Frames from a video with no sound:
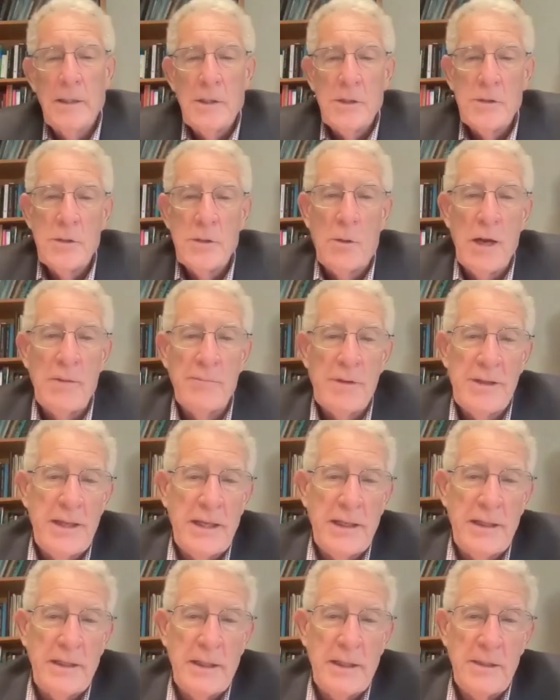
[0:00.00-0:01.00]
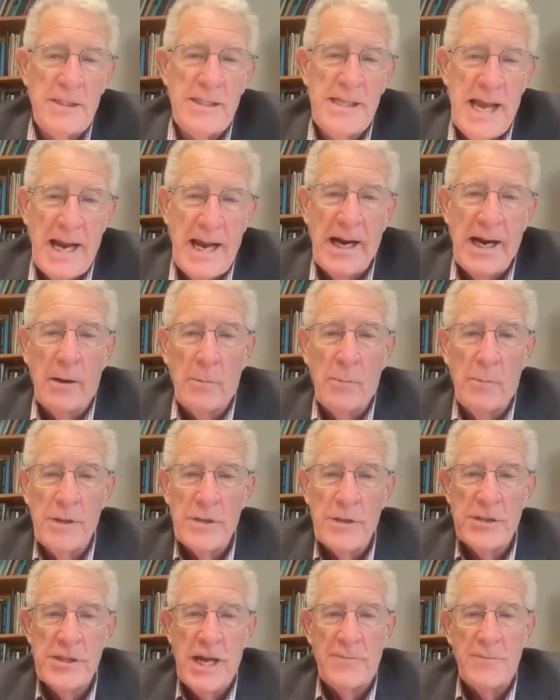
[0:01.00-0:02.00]
So everything is there. We
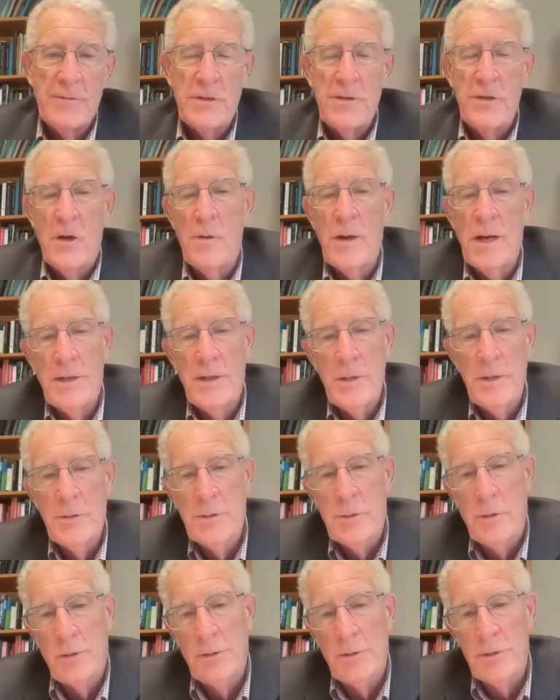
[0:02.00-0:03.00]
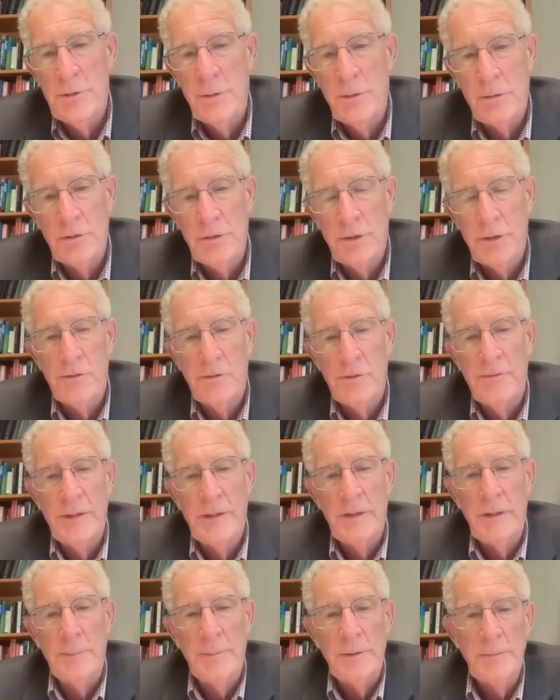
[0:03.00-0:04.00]
just have to know how to use all the tools that are
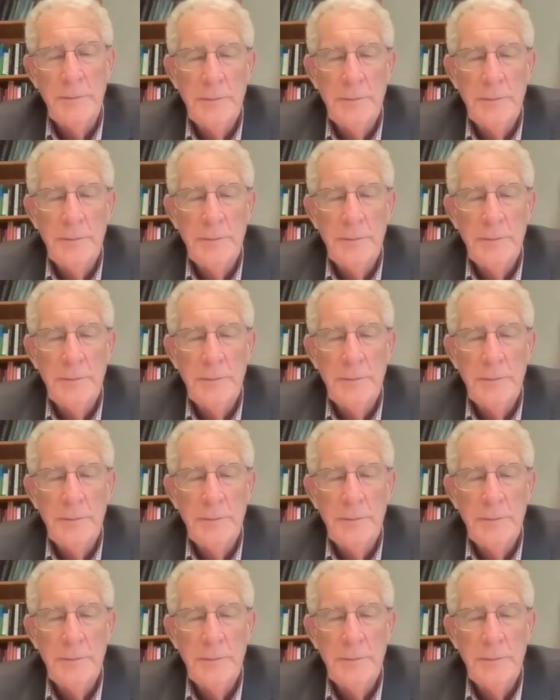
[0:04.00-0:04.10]
available.